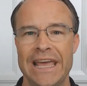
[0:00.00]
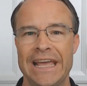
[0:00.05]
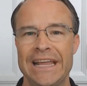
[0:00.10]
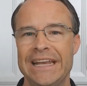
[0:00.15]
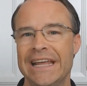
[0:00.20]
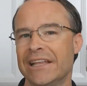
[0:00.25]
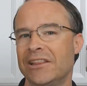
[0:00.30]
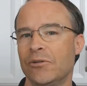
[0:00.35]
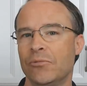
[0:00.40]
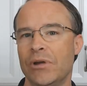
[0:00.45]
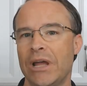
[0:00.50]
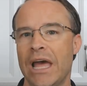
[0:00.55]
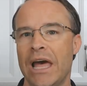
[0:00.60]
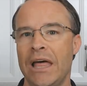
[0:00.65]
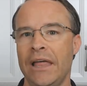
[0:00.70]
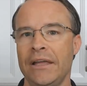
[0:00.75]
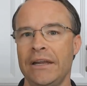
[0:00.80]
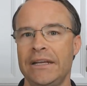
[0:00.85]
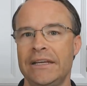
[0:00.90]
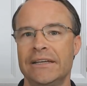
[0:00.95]
And yet the
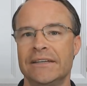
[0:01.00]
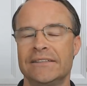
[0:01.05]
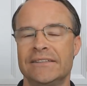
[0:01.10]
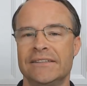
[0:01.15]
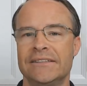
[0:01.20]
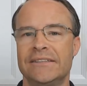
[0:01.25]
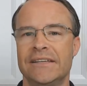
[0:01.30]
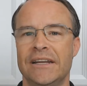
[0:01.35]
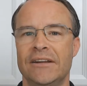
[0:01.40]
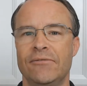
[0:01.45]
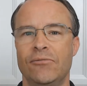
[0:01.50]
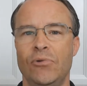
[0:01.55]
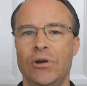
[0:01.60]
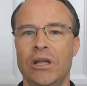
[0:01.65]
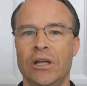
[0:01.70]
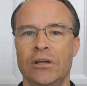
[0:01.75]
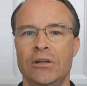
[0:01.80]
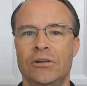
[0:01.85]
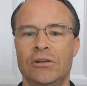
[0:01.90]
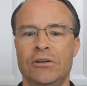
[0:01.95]
reality is that if
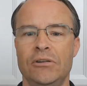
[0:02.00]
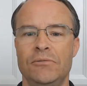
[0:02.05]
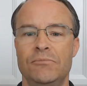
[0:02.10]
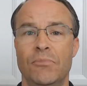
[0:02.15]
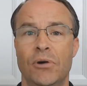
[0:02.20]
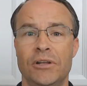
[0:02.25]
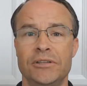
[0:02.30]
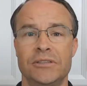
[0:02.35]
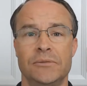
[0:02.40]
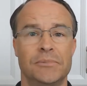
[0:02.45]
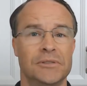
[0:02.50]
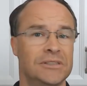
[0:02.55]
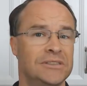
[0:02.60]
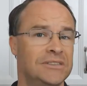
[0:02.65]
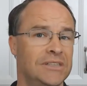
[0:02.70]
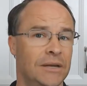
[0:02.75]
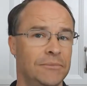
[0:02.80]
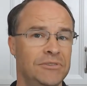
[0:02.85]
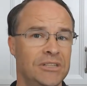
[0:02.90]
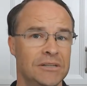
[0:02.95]
we include multiple
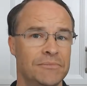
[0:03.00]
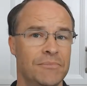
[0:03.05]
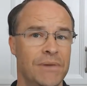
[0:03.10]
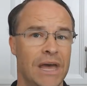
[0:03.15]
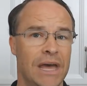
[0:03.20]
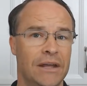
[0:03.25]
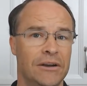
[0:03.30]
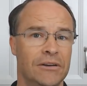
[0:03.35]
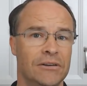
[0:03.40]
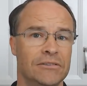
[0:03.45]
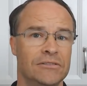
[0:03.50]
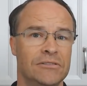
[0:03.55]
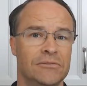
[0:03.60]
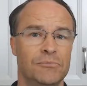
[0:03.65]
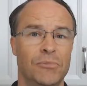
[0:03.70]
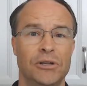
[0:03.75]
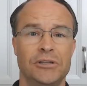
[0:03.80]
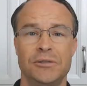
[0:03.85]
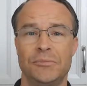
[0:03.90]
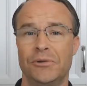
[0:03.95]
subject matters,
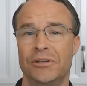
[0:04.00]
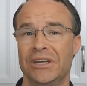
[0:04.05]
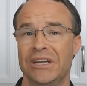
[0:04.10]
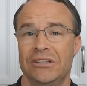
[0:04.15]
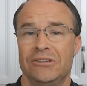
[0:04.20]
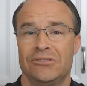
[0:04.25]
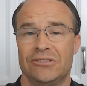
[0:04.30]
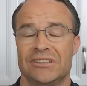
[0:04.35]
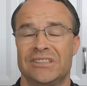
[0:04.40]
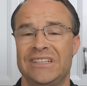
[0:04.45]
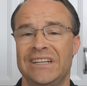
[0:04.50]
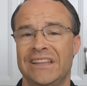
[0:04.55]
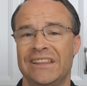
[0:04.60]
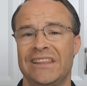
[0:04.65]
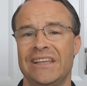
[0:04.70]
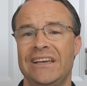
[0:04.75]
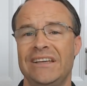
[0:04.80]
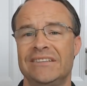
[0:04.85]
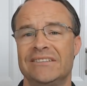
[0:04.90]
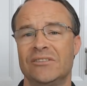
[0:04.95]
multiple interesting
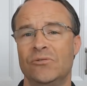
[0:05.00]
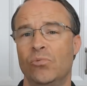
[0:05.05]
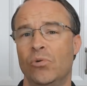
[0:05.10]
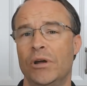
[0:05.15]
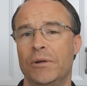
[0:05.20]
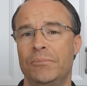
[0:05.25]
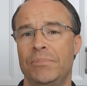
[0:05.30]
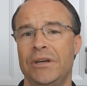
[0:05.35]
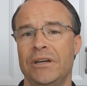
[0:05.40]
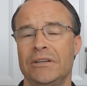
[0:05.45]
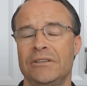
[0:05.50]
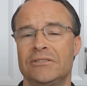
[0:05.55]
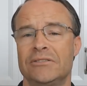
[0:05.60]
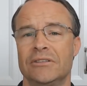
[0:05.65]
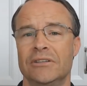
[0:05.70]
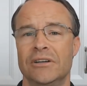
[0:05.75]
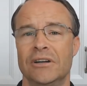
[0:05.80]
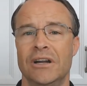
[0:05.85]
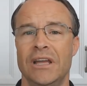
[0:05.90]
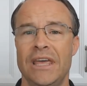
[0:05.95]
things in one
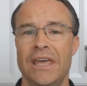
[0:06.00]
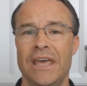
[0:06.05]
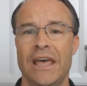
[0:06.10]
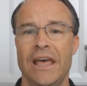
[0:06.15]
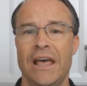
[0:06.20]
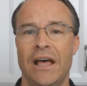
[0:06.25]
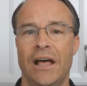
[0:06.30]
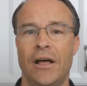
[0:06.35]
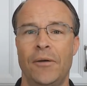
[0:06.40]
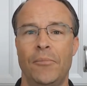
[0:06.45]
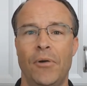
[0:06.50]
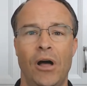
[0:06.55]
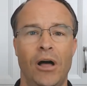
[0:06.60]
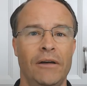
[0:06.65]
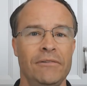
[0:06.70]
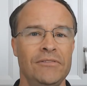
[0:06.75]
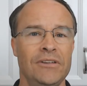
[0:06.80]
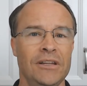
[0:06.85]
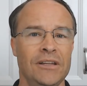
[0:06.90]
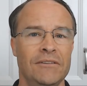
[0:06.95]
picture,
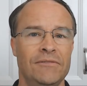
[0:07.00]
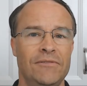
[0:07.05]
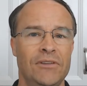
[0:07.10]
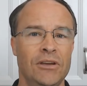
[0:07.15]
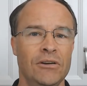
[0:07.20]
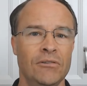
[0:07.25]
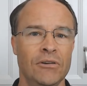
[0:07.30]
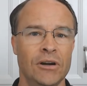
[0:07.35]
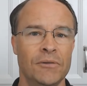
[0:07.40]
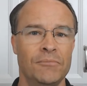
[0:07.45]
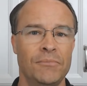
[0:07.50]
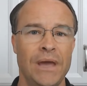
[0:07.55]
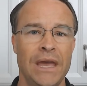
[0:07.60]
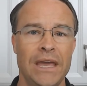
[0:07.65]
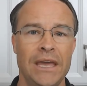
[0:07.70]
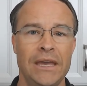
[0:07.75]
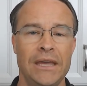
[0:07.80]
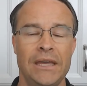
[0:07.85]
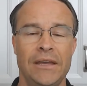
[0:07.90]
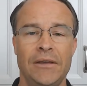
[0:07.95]
often the viewer
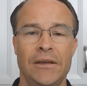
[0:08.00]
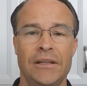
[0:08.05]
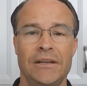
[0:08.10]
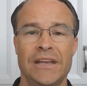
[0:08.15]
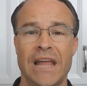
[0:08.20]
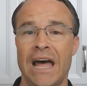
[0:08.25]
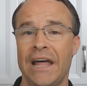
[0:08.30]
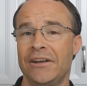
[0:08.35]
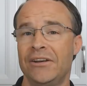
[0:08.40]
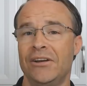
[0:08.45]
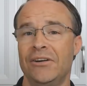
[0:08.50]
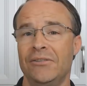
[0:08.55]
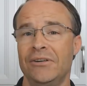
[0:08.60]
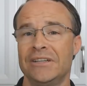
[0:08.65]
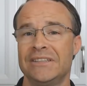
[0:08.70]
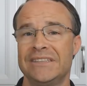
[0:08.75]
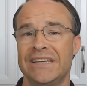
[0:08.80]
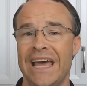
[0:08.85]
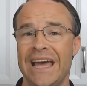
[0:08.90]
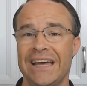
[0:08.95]
may not know
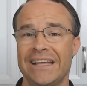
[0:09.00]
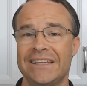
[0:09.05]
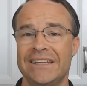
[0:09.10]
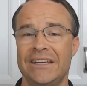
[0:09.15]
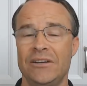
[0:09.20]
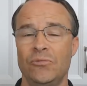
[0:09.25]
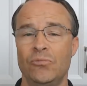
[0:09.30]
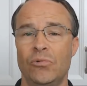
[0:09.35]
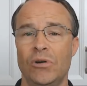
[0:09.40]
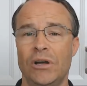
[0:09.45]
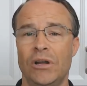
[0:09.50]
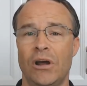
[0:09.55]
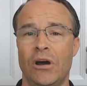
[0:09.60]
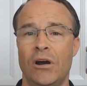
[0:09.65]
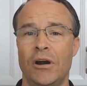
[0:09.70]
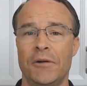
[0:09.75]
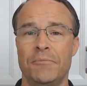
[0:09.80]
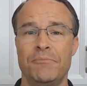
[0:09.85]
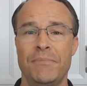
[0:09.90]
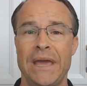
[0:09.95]
exactly what
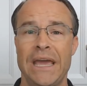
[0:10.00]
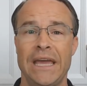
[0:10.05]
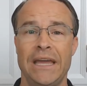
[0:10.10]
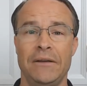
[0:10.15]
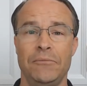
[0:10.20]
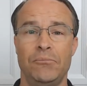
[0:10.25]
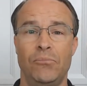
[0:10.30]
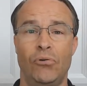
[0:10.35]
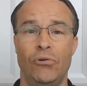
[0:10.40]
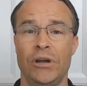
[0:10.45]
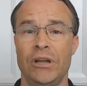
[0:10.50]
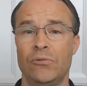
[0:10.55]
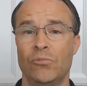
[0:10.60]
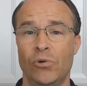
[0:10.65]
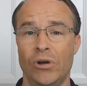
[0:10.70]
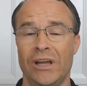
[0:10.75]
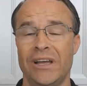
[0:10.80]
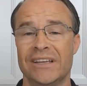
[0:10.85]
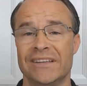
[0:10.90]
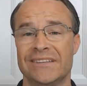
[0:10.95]
our main point
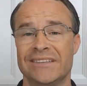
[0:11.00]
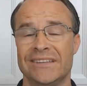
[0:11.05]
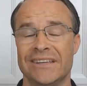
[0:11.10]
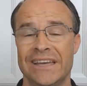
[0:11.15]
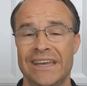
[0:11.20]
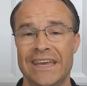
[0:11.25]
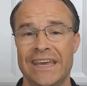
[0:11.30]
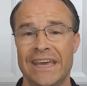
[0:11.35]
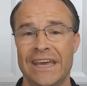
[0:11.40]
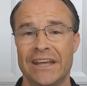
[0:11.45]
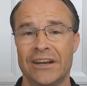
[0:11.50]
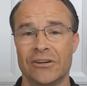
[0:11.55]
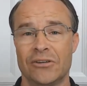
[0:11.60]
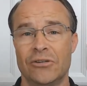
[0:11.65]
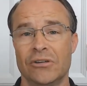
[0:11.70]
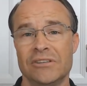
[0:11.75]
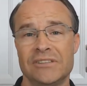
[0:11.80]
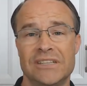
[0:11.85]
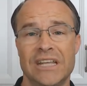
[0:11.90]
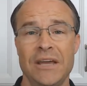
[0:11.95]
was. And of
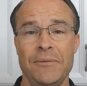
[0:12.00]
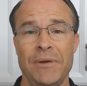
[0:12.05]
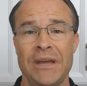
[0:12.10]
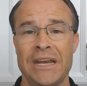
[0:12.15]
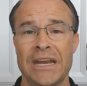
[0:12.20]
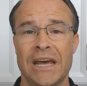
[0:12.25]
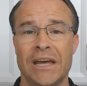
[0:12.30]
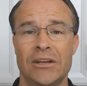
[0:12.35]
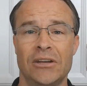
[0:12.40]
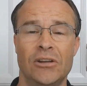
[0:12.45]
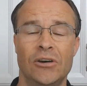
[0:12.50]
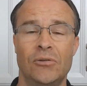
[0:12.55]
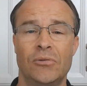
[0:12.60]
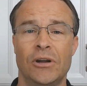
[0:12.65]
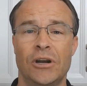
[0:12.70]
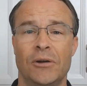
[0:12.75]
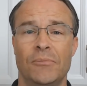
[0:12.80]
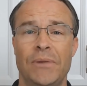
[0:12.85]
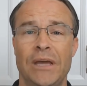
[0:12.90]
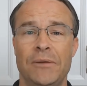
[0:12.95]
course, they may not know
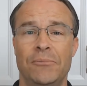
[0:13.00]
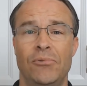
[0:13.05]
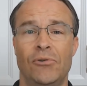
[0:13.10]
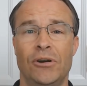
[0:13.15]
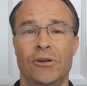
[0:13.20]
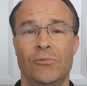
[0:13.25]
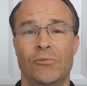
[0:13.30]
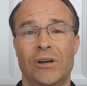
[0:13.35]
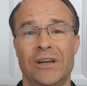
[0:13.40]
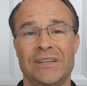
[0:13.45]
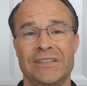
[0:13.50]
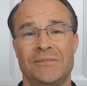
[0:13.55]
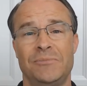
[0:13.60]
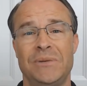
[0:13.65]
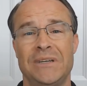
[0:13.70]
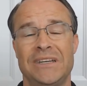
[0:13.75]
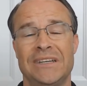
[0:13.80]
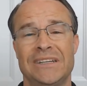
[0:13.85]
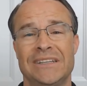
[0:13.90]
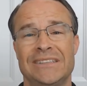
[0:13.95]
what our main point was
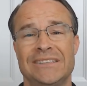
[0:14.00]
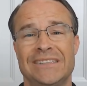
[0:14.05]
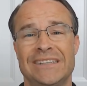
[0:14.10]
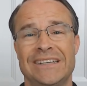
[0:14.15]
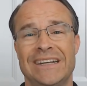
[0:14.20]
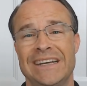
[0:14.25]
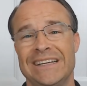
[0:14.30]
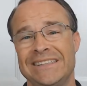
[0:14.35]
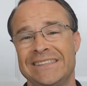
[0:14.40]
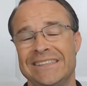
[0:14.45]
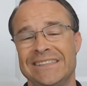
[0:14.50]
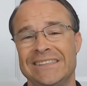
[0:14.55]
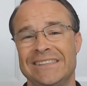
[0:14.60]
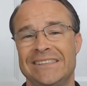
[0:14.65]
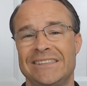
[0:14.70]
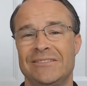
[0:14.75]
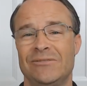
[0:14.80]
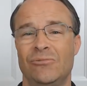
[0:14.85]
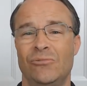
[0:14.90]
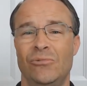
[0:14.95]
because in
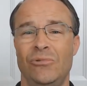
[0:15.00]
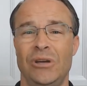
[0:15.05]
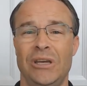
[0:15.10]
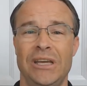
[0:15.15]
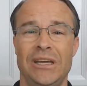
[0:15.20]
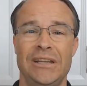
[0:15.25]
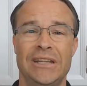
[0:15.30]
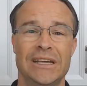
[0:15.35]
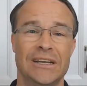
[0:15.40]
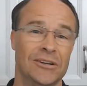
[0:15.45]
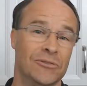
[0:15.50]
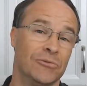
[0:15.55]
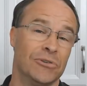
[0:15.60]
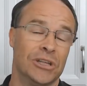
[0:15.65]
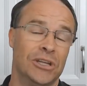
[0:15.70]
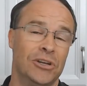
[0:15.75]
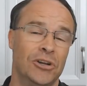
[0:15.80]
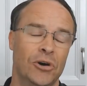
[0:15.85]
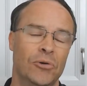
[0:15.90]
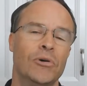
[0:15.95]
essence, we didn't
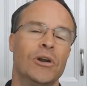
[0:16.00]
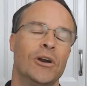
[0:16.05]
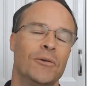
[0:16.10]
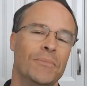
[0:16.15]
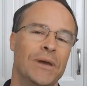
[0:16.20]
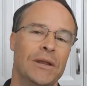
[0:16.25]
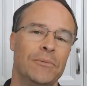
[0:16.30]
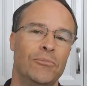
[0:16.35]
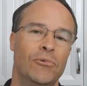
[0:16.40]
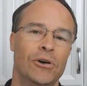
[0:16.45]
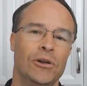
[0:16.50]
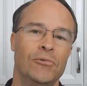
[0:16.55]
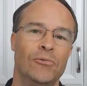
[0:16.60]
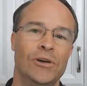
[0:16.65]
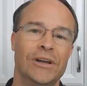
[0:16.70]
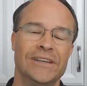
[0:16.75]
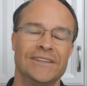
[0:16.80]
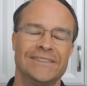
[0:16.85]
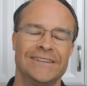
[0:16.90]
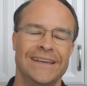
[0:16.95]
really know what our main point
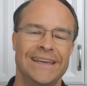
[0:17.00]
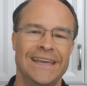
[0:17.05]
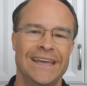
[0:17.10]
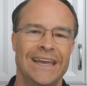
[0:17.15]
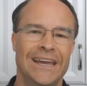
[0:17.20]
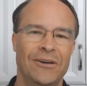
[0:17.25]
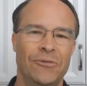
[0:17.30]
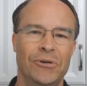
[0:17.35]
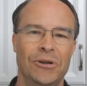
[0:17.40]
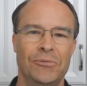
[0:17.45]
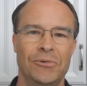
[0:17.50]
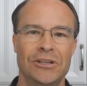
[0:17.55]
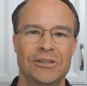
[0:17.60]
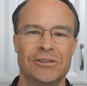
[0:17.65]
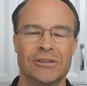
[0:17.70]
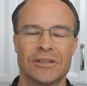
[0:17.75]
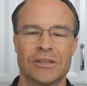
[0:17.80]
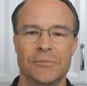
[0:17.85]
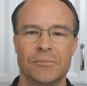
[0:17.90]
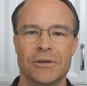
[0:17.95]
was when we
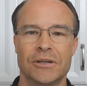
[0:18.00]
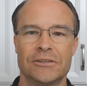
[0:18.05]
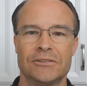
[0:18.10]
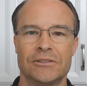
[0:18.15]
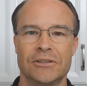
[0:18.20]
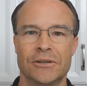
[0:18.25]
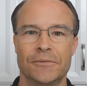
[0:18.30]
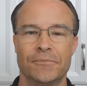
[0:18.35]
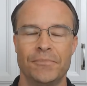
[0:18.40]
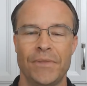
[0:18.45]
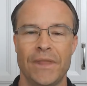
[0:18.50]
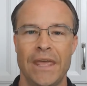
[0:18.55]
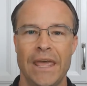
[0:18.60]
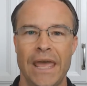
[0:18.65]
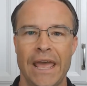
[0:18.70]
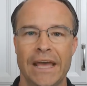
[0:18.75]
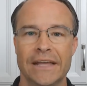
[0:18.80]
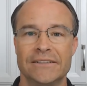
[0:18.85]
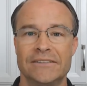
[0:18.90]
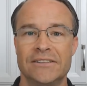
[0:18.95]
took the picture.
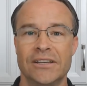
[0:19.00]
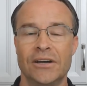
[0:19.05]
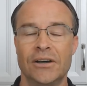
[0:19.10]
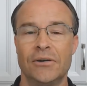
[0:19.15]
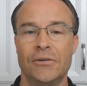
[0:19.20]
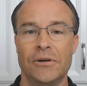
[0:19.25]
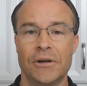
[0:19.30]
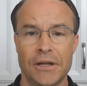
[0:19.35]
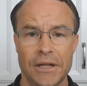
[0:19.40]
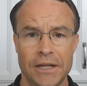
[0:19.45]
And so,